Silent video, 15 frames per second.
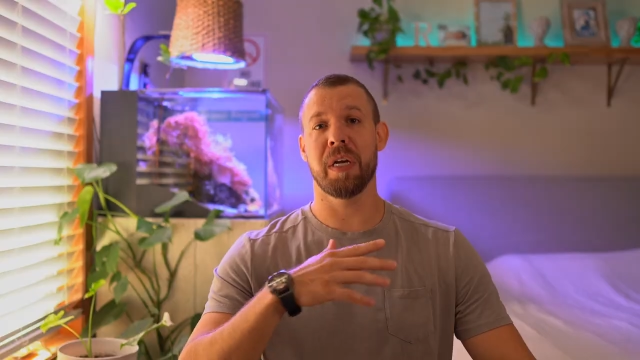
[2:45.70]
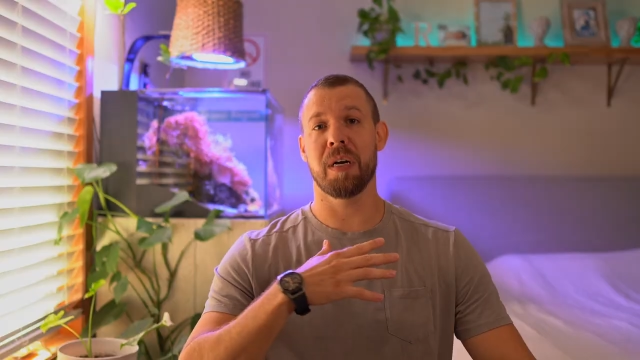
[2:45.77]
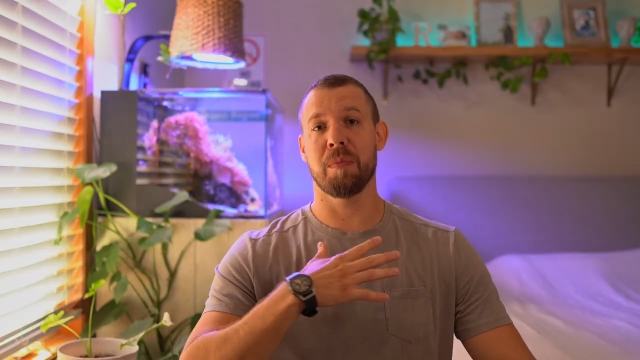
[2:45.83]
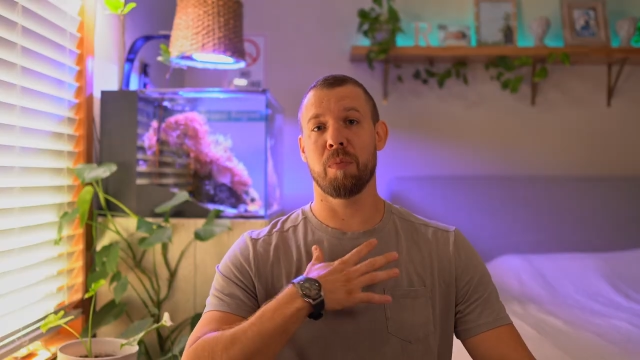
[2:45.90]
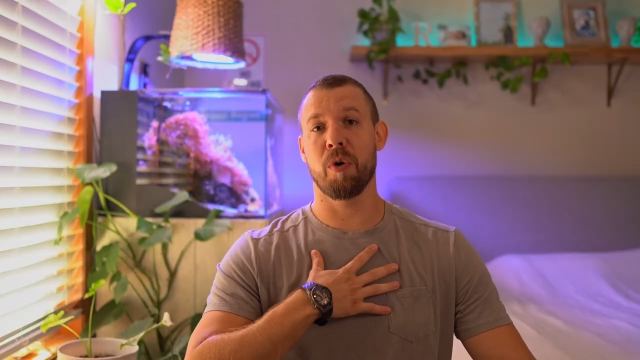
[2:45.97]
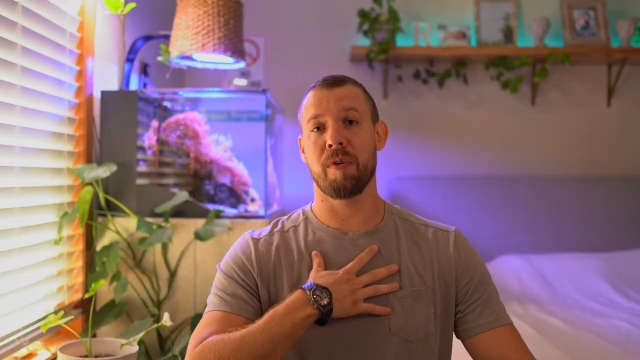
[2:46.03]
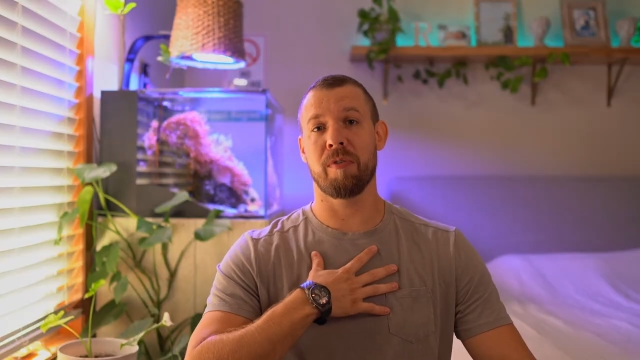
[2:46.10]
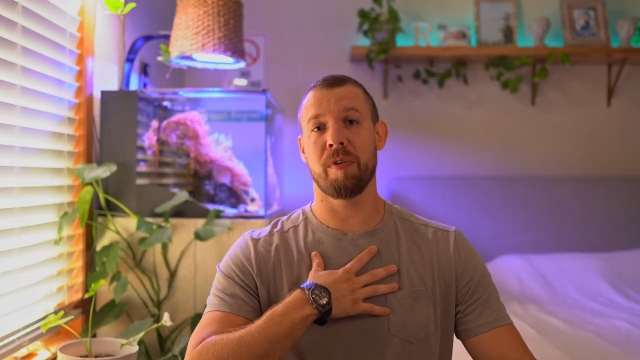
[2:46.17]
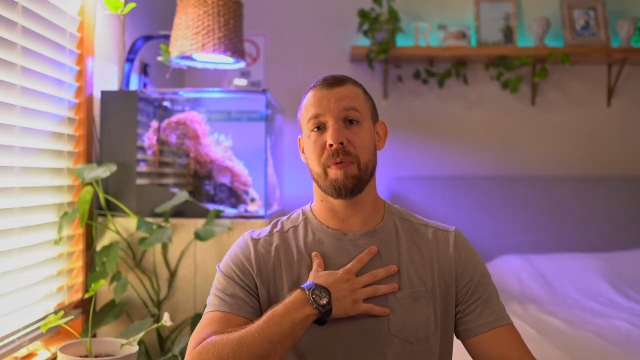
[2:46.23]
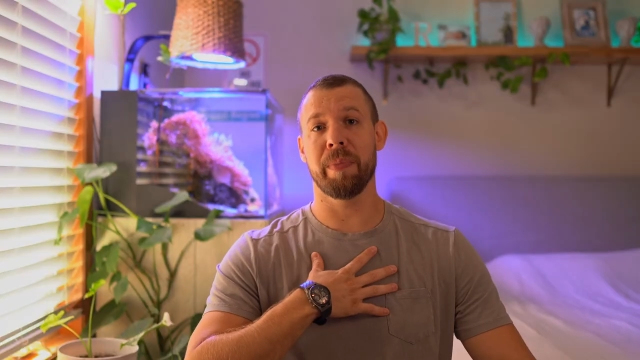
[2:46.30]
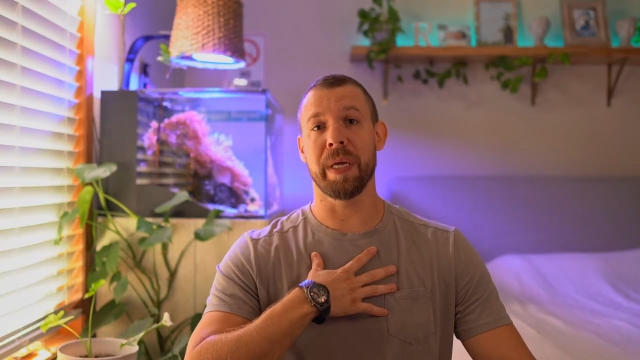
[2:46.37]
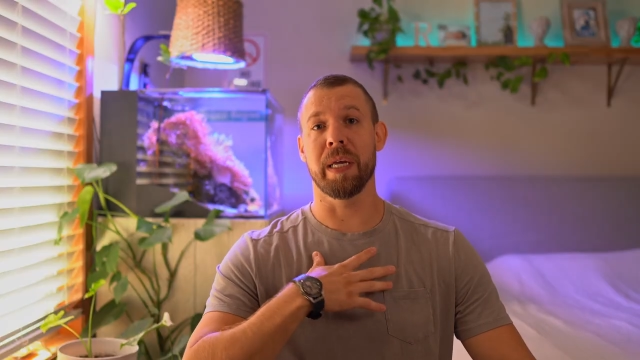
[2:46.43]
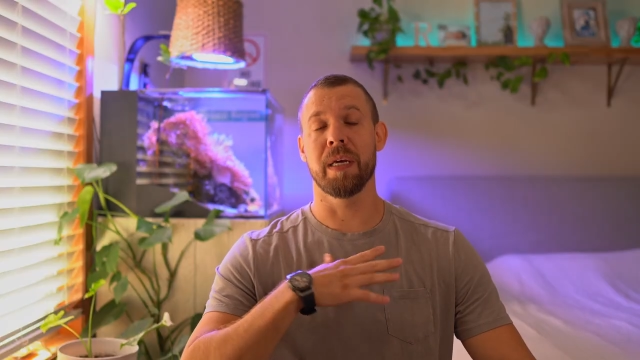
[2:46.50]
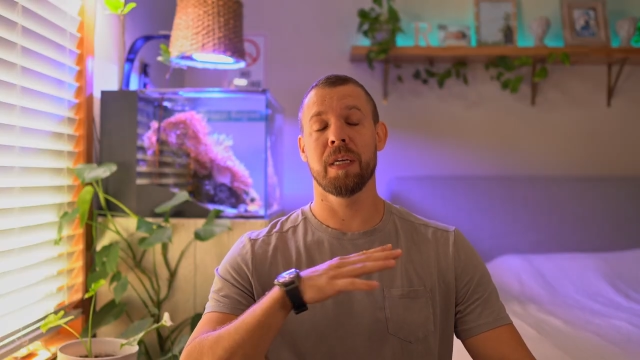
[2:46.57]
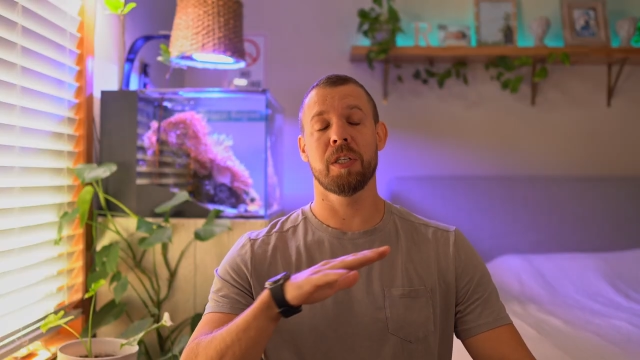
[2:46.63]
hear more
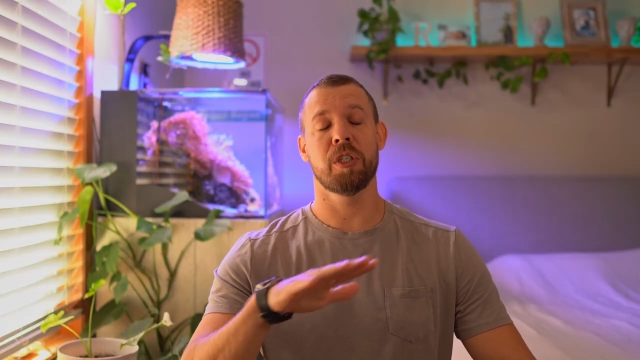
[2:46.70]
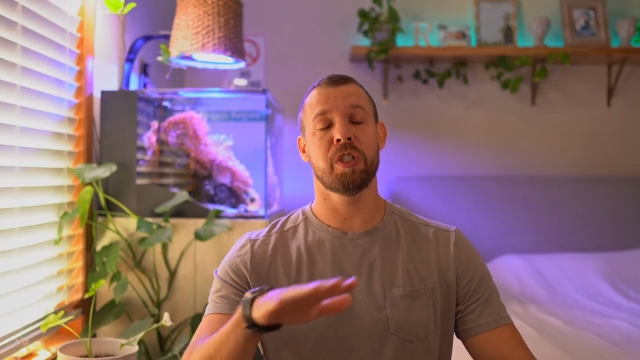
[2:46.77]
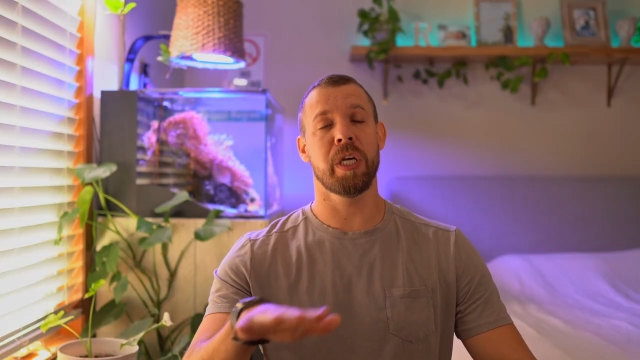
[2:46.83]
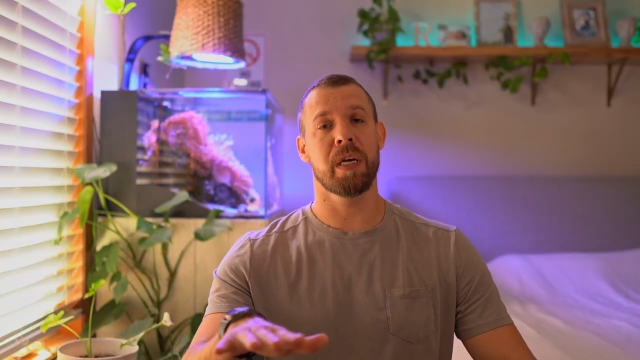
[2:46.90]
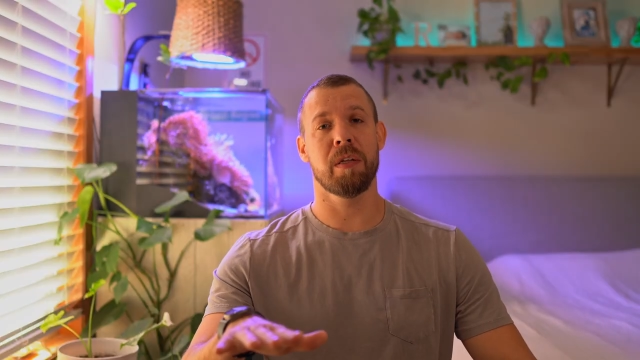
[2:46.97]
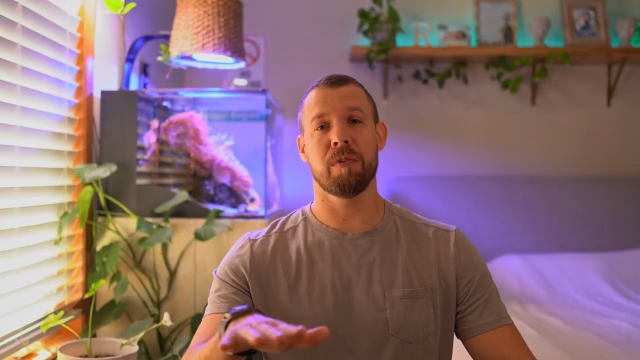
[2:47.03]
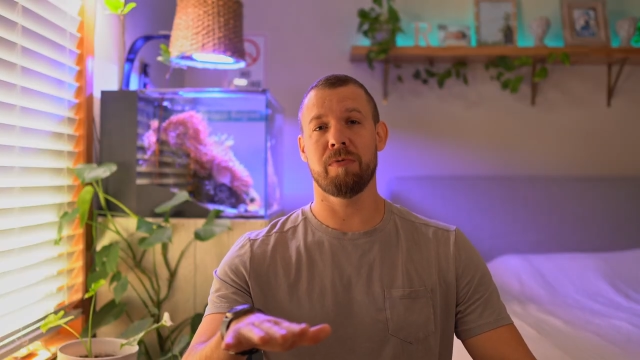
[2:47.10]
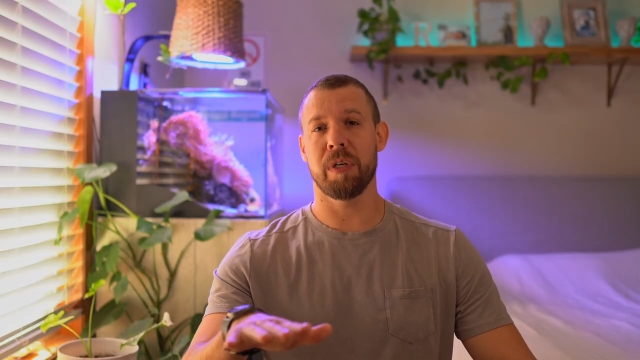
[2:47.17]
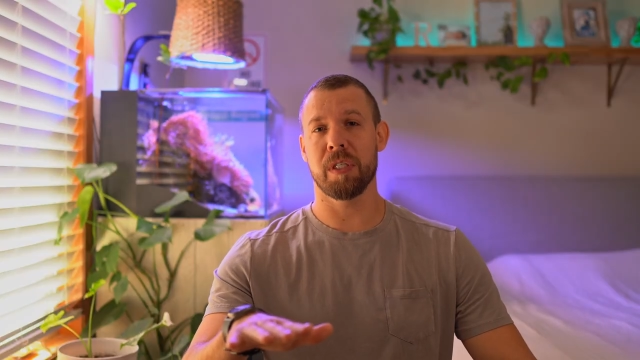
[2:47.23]
from me, check